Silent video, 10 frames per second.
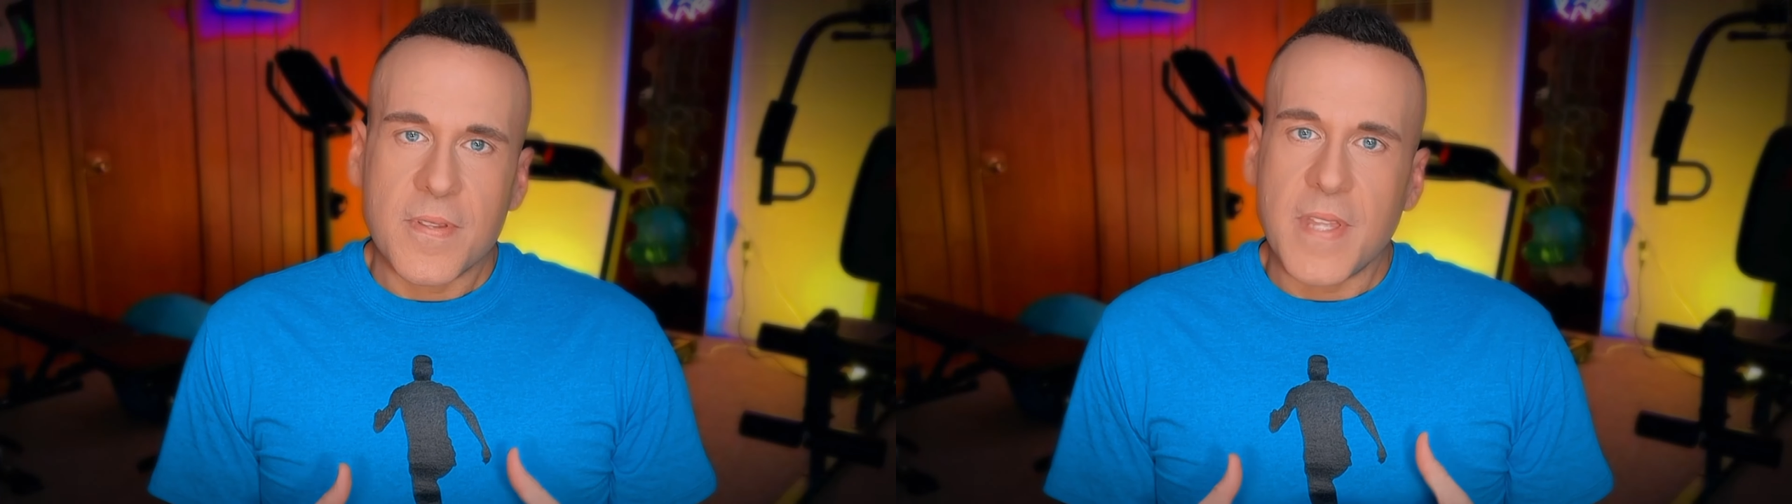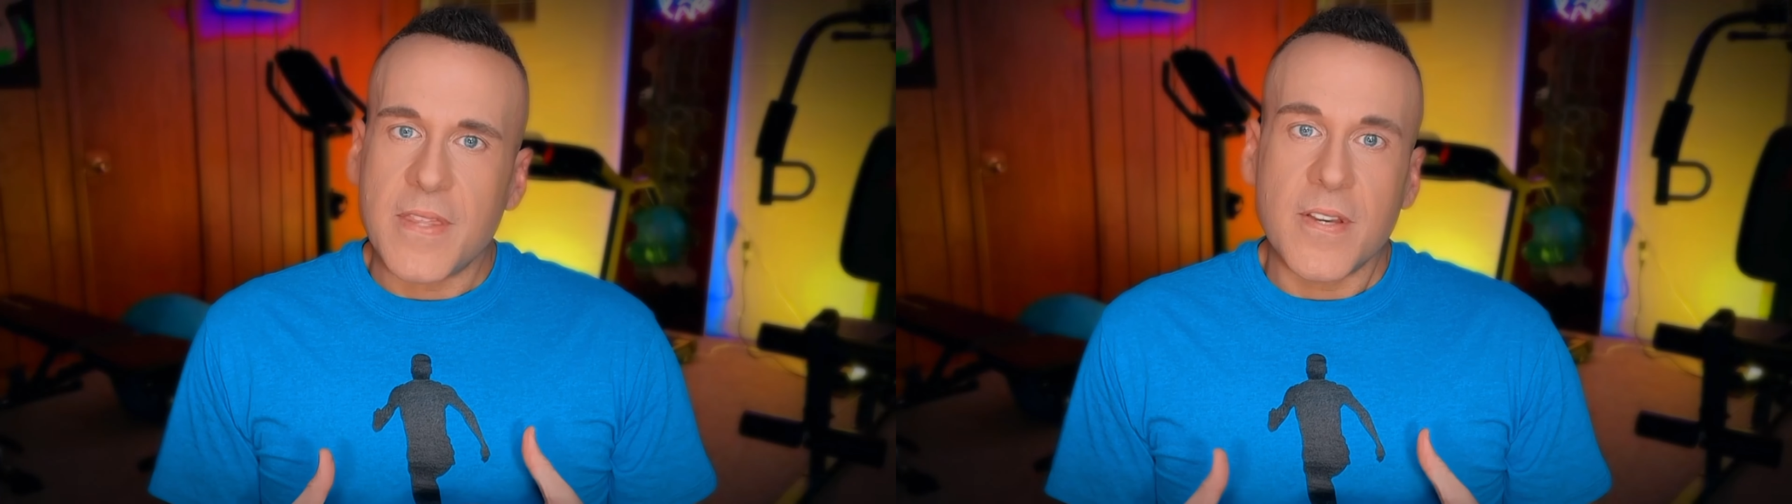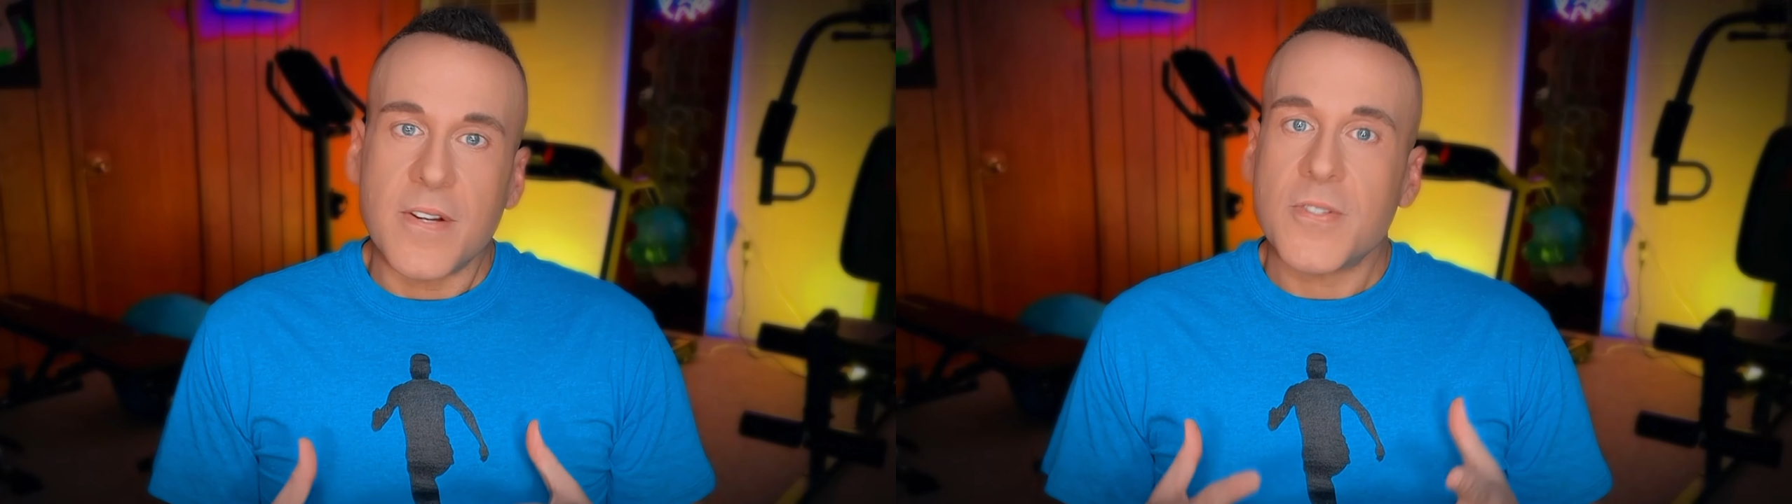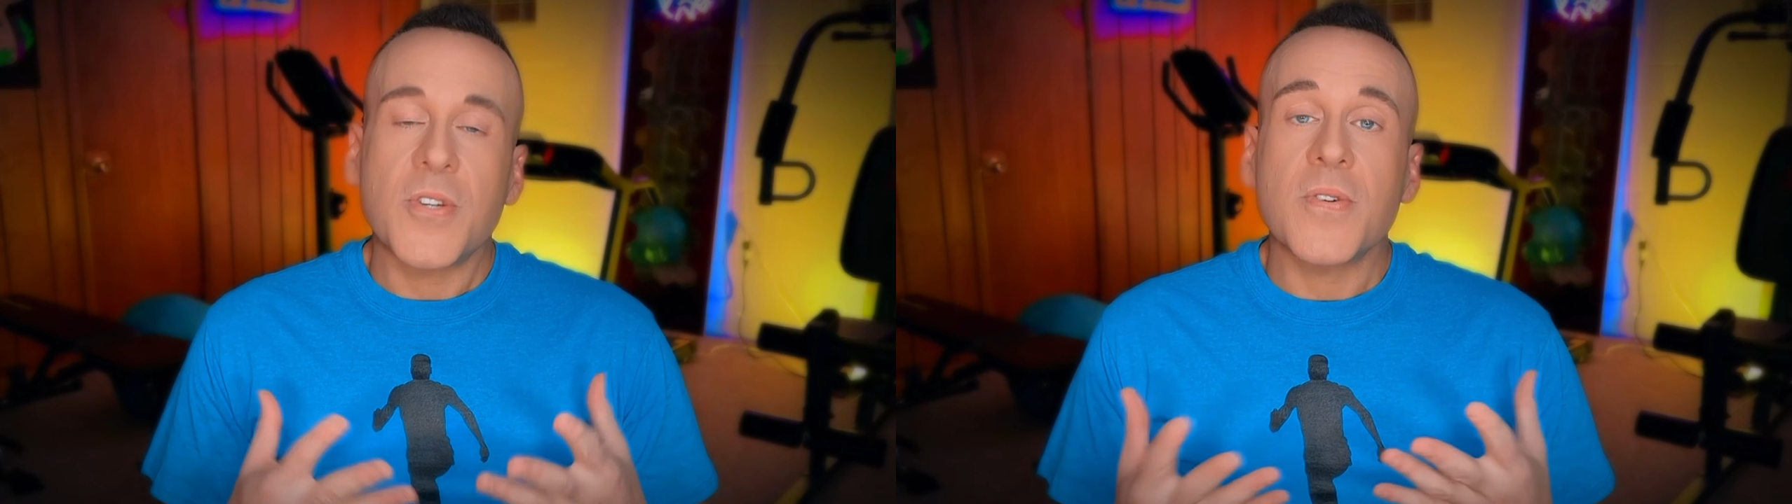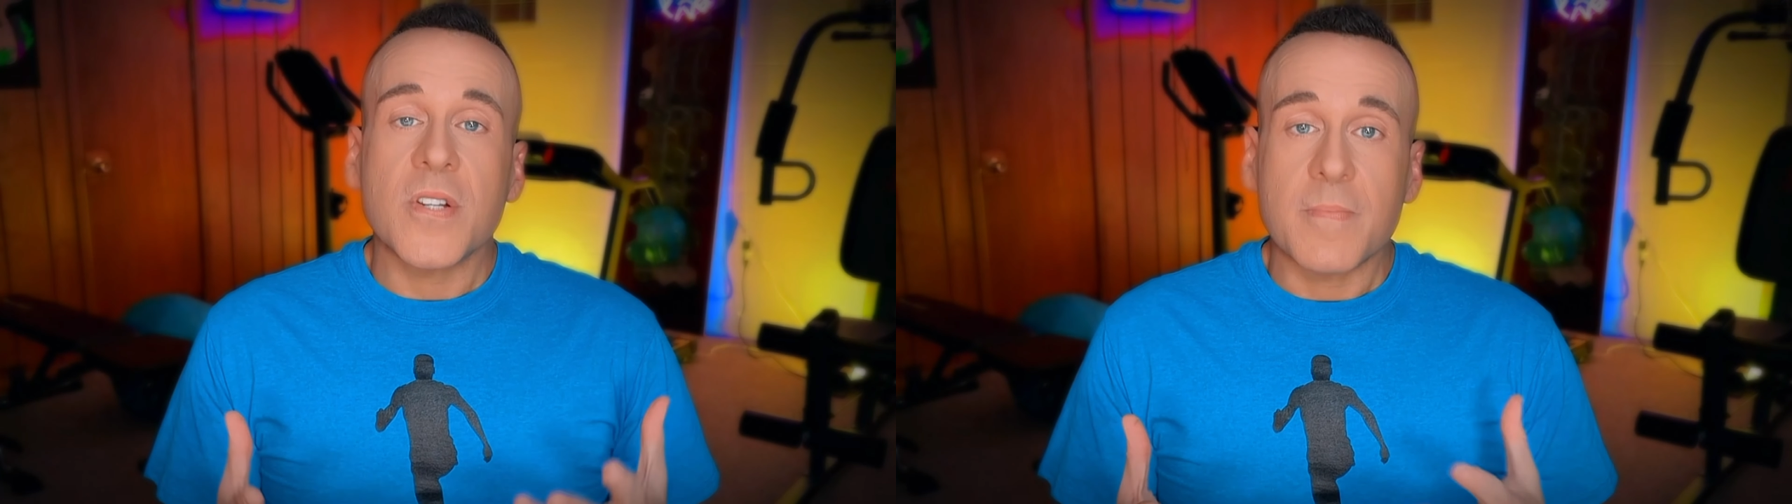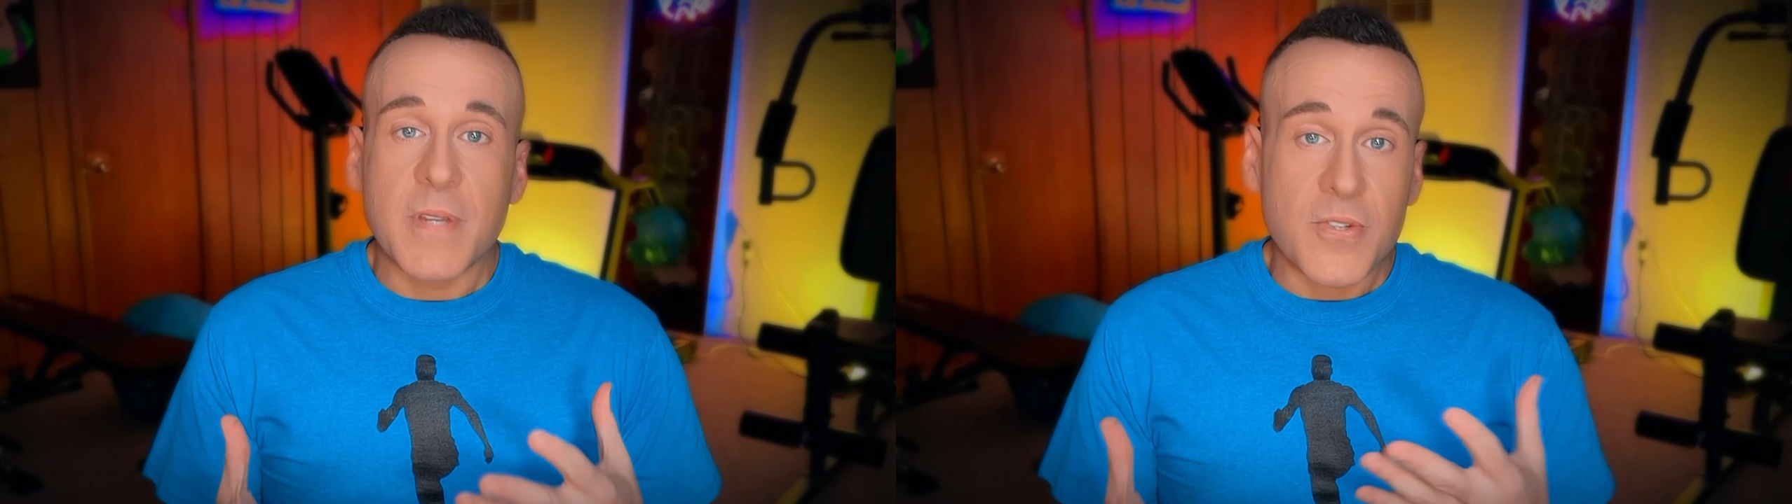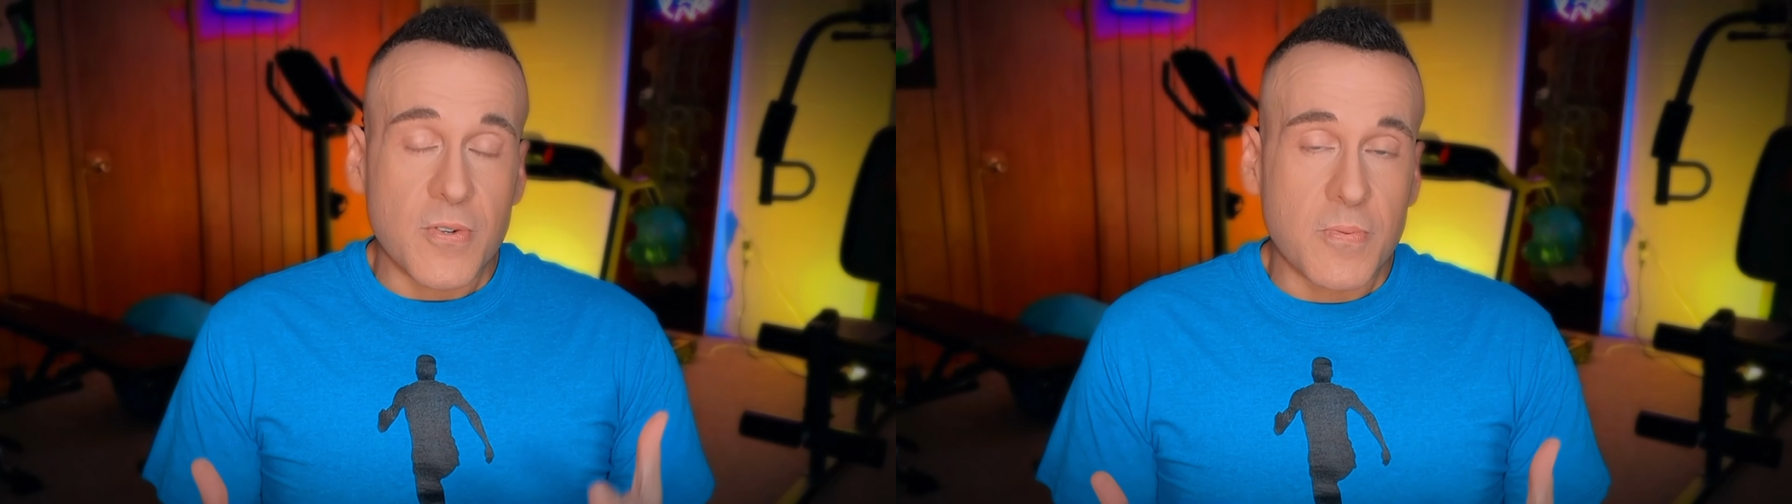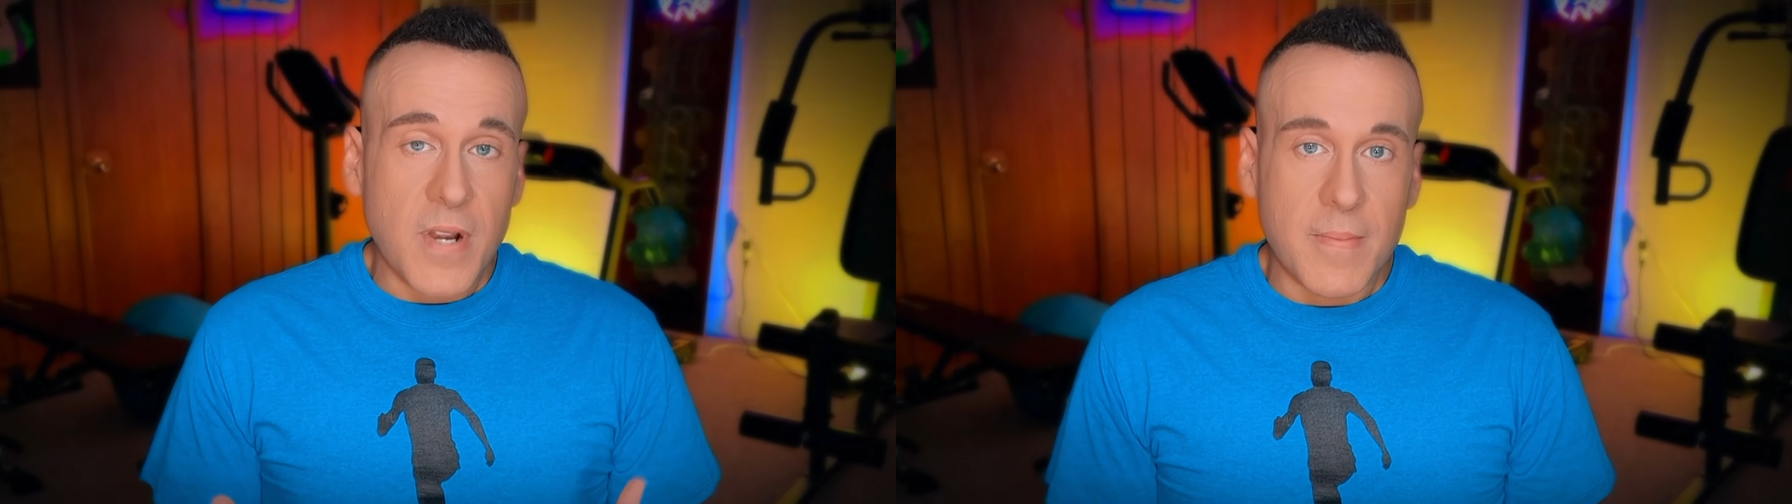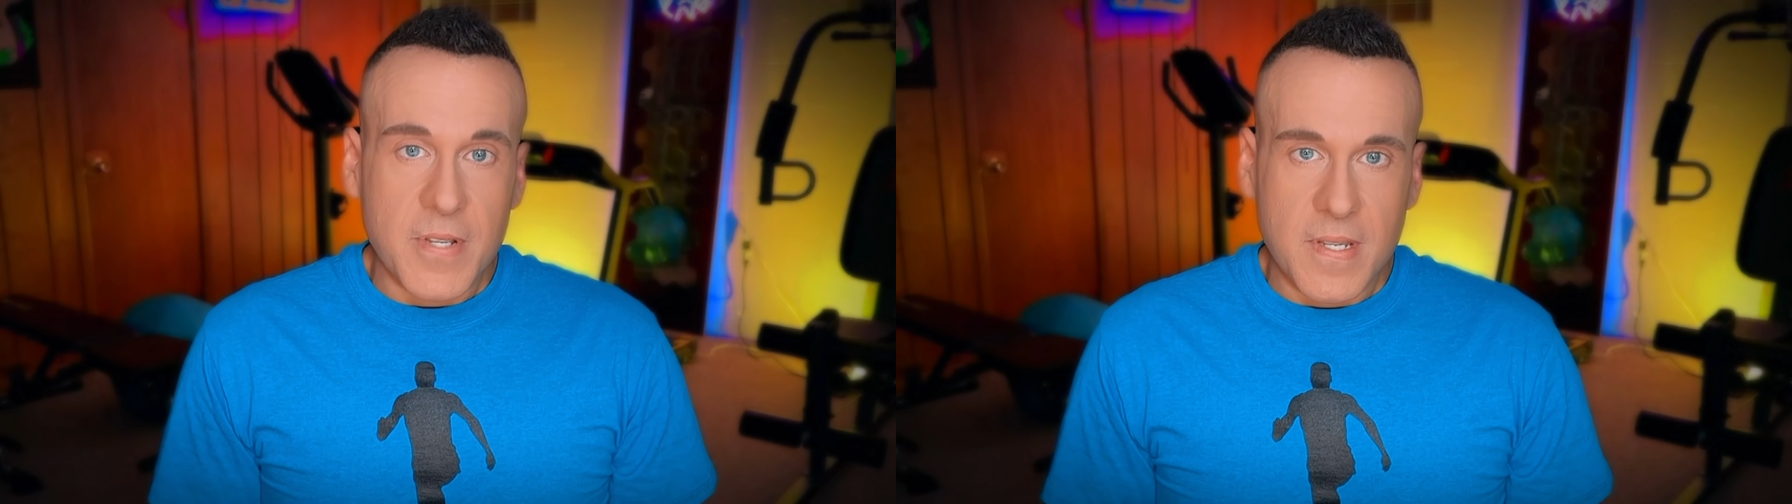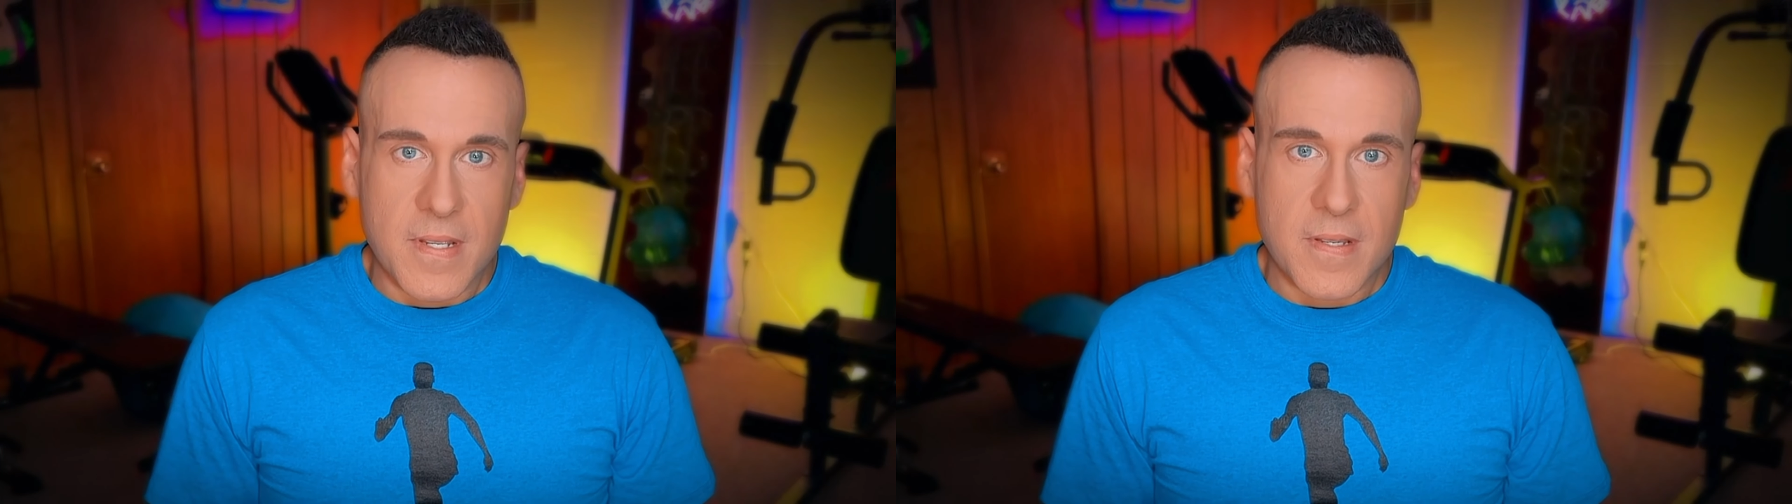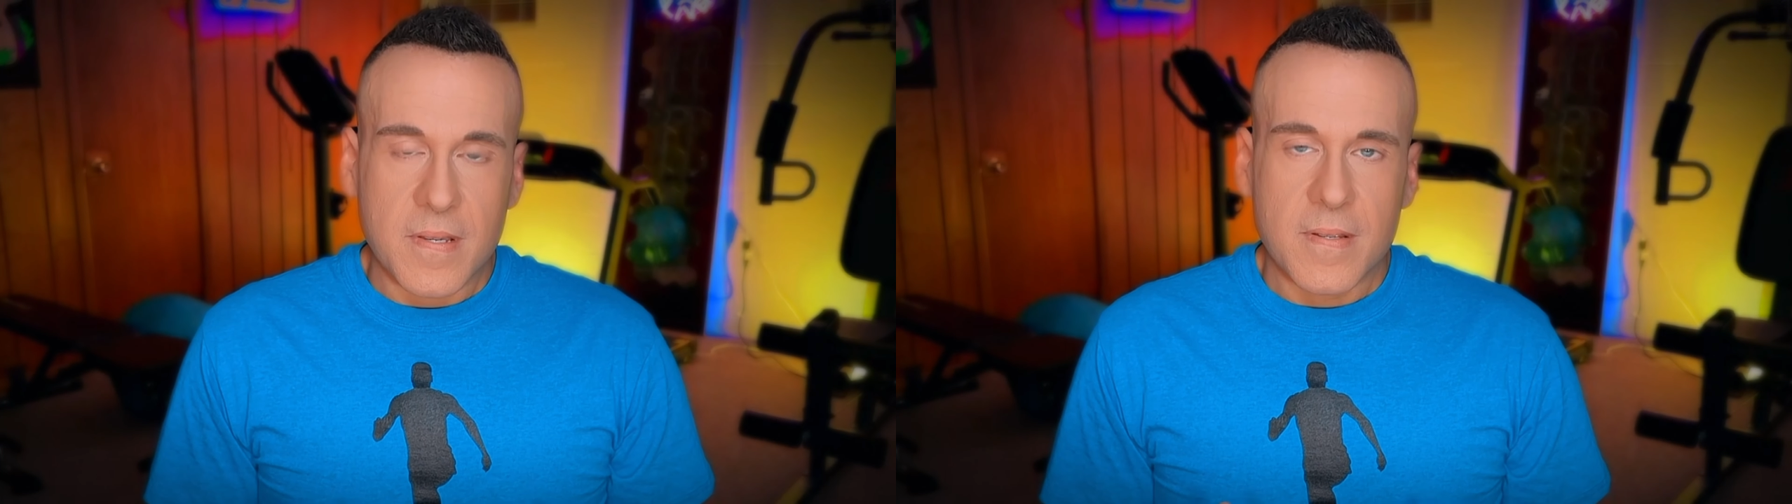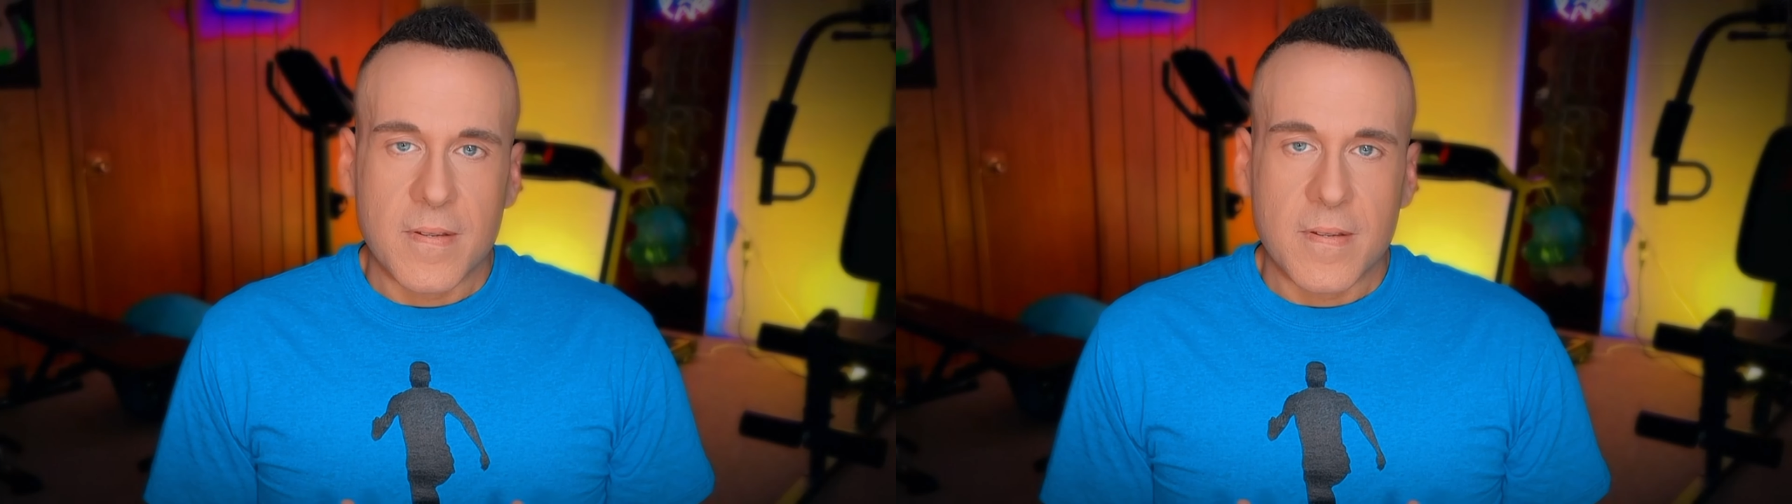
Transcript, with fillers: than their too good to be true promises.